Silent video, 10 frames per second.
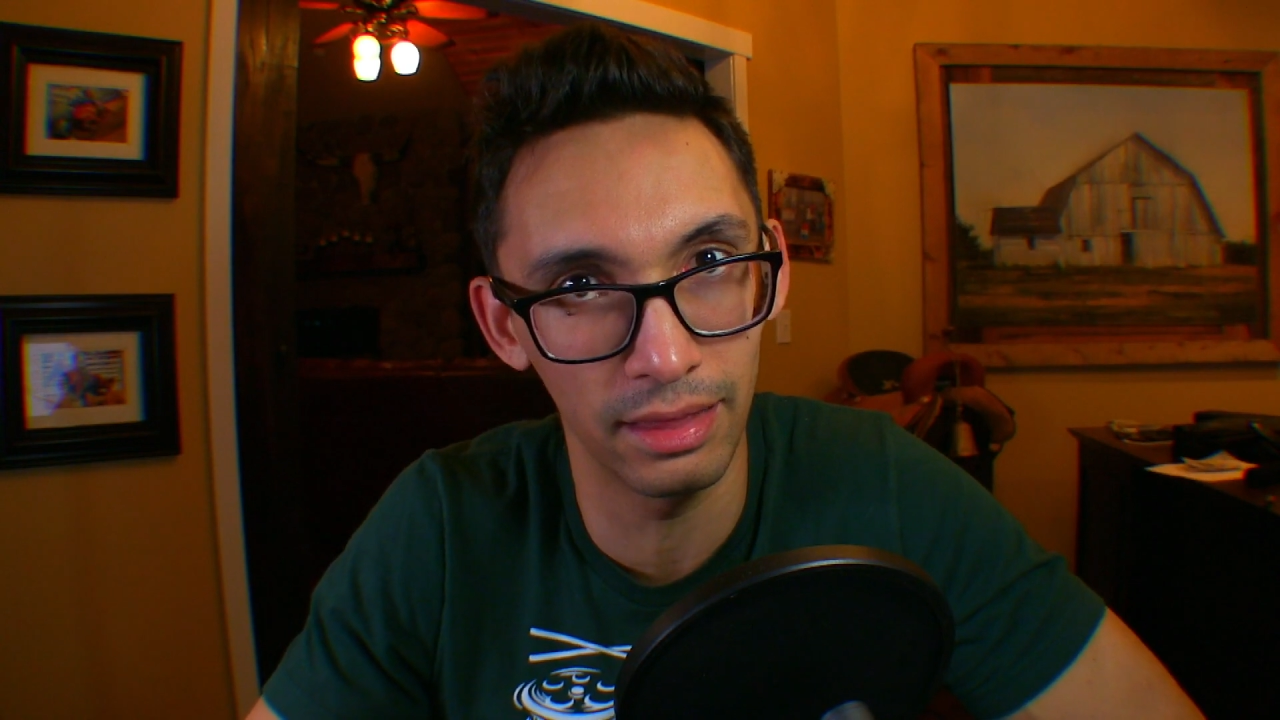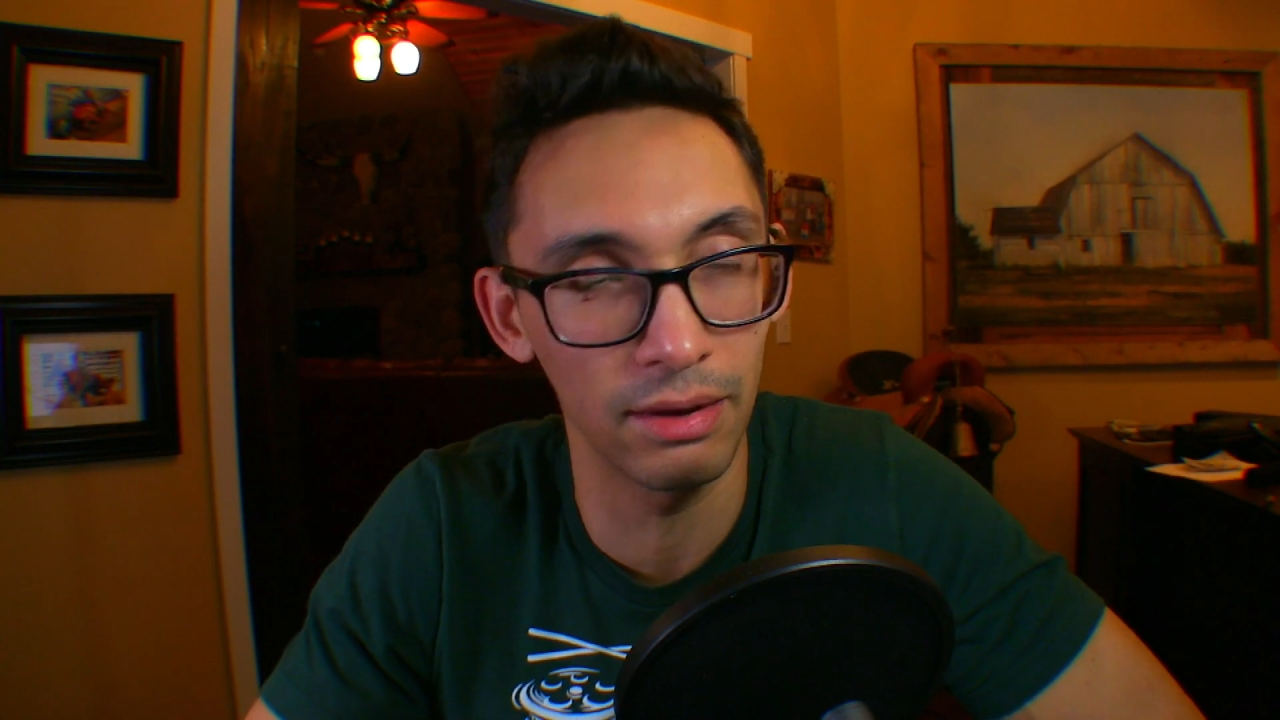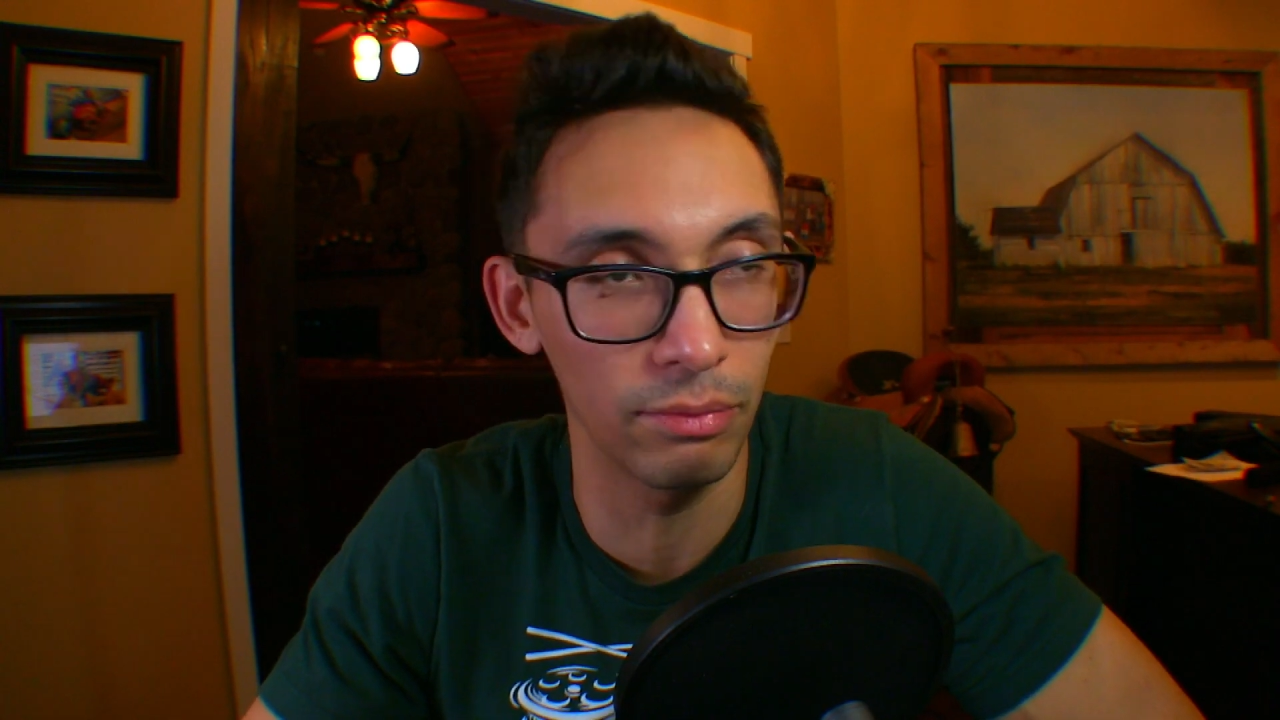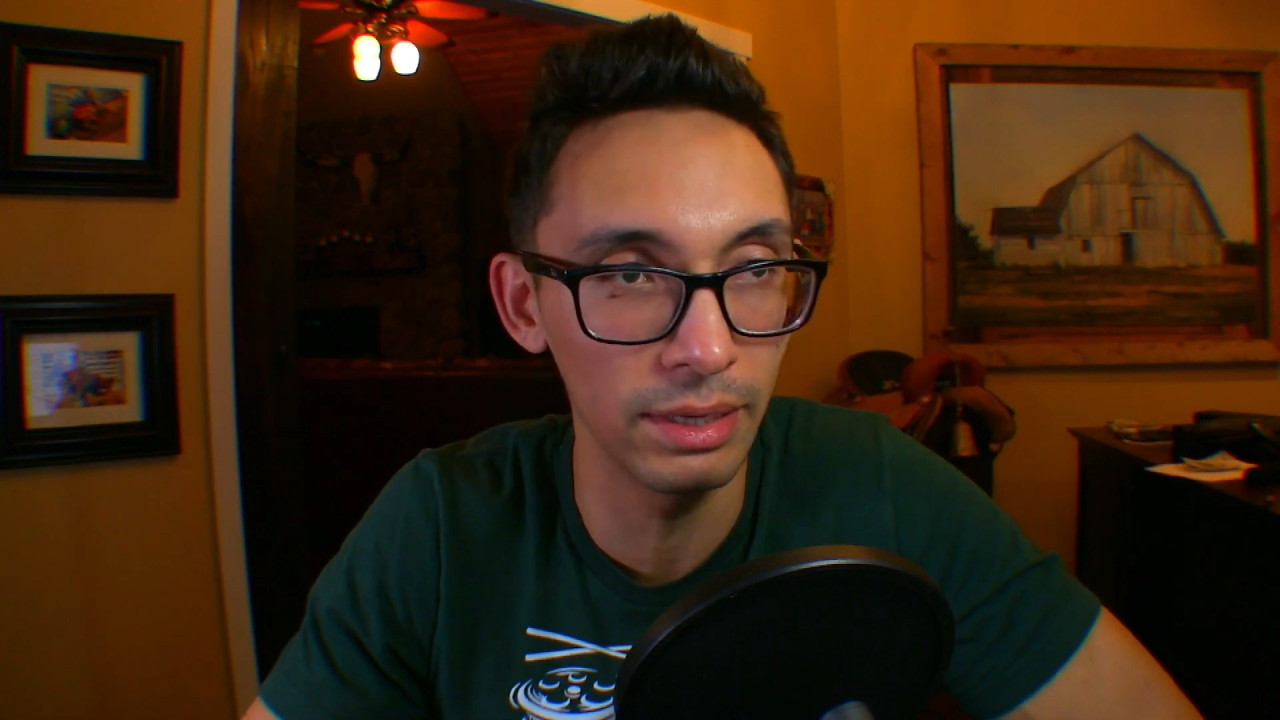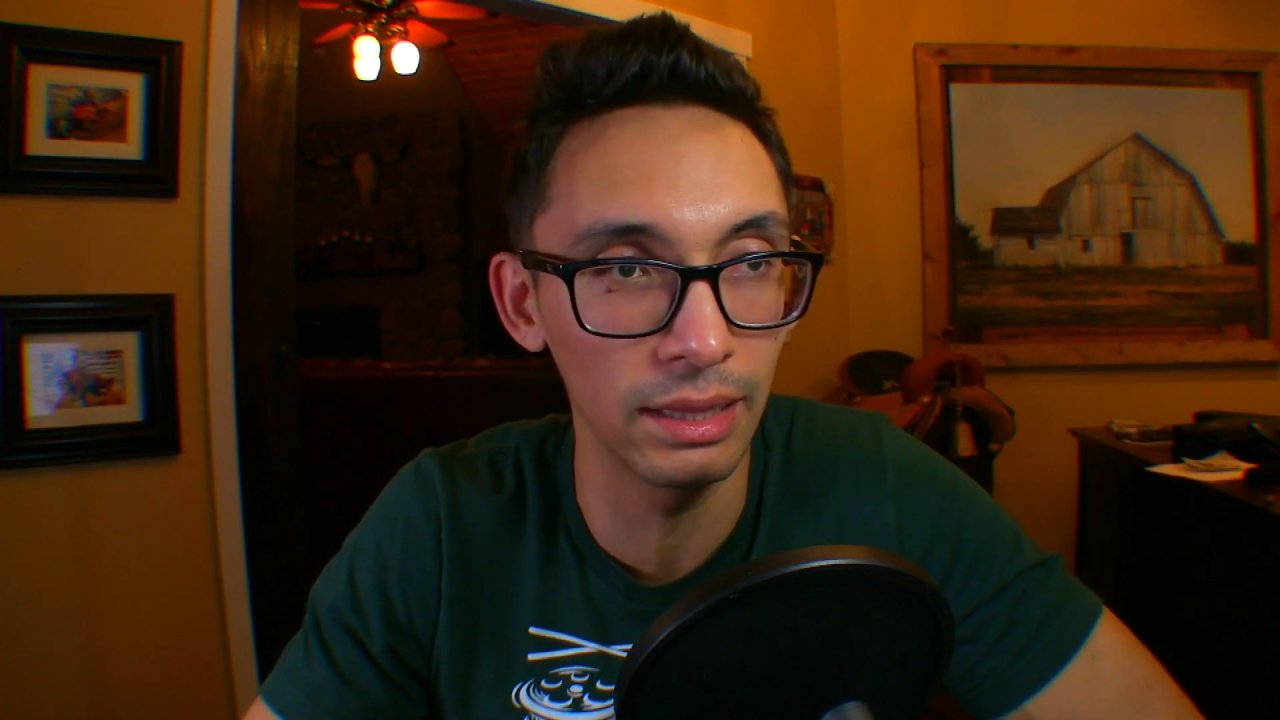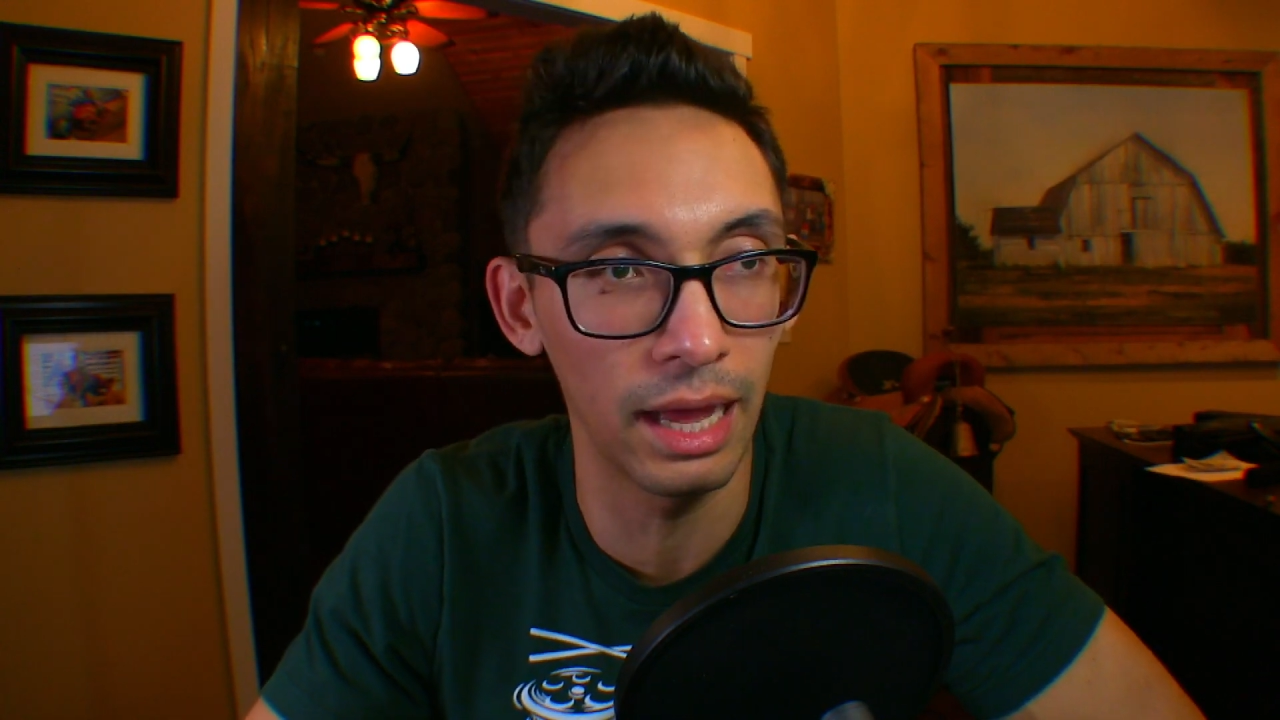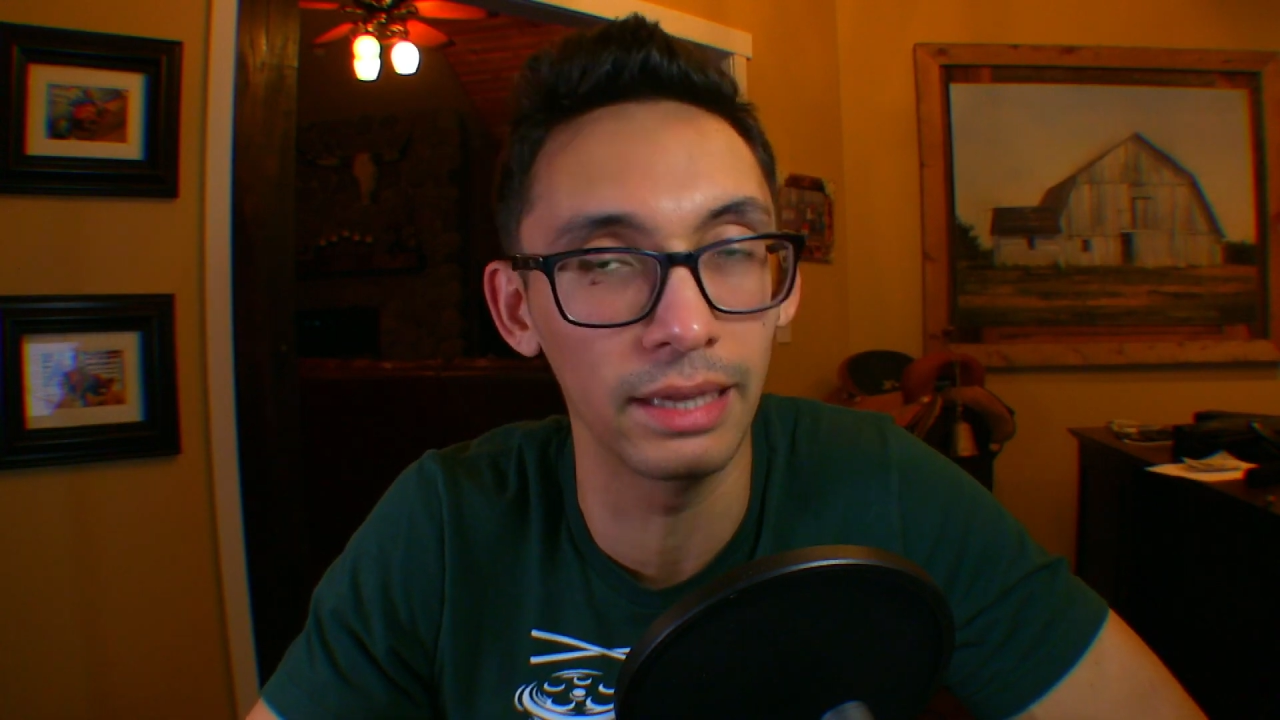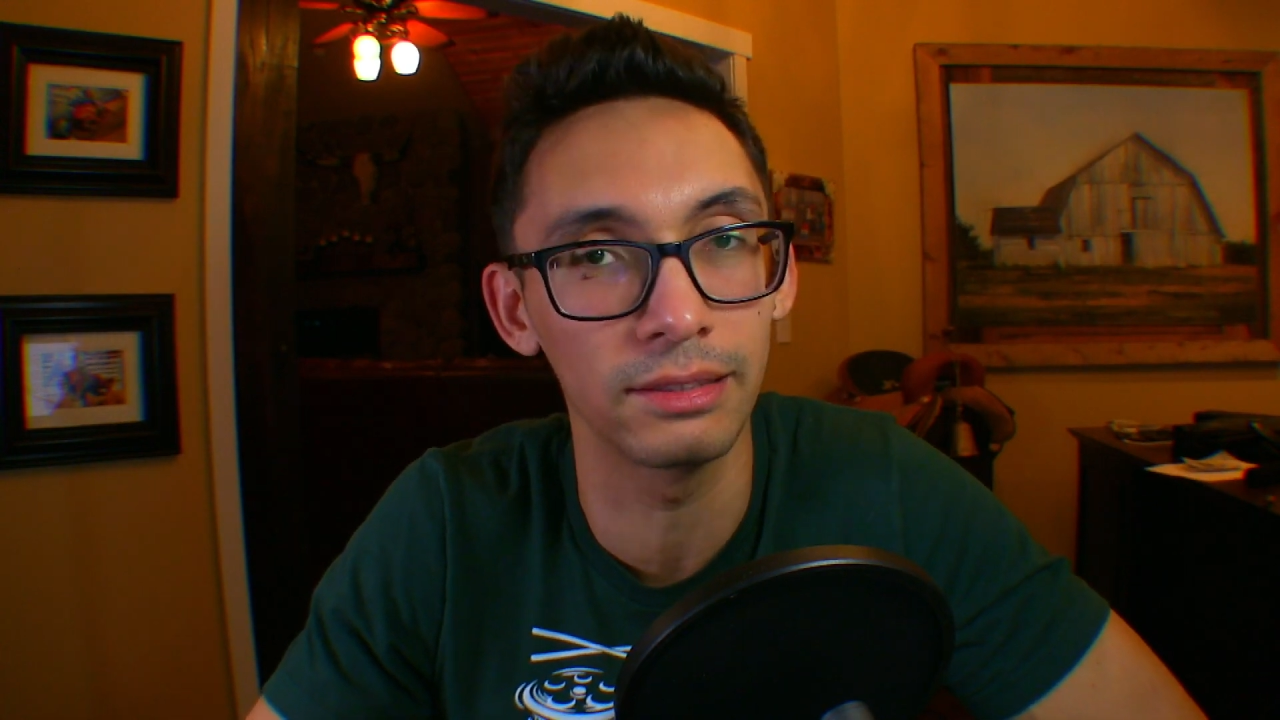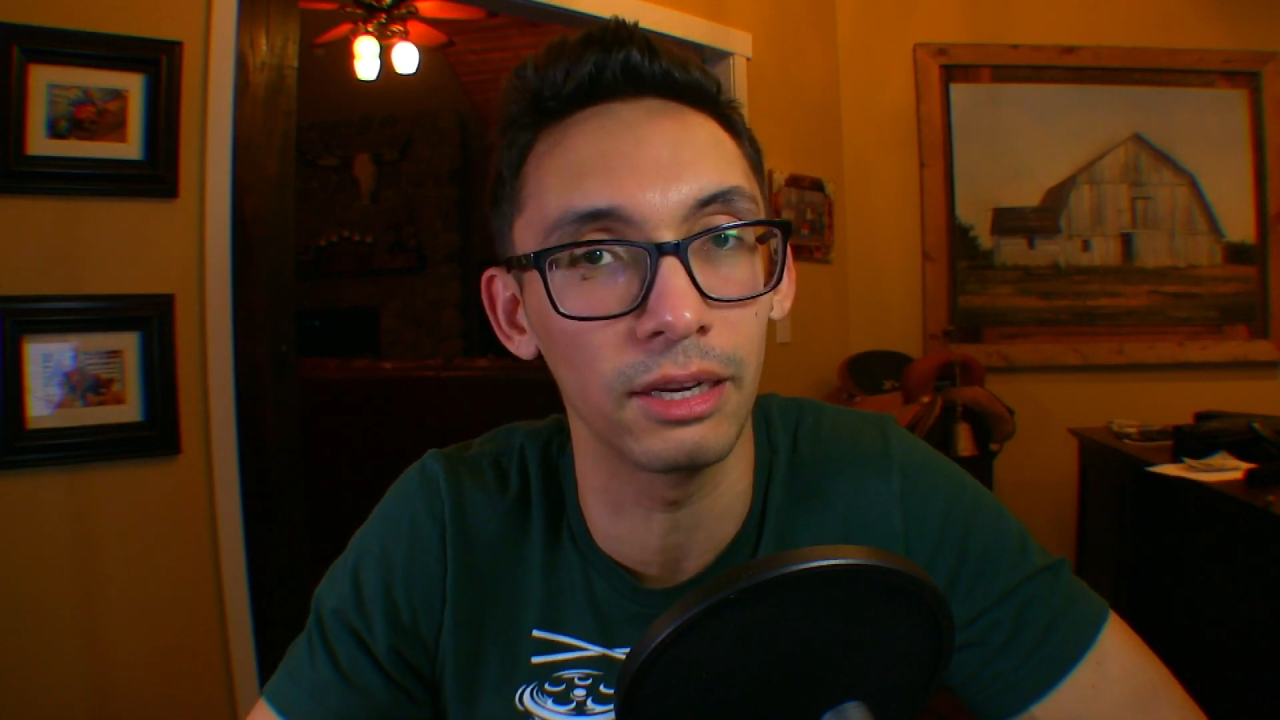they realized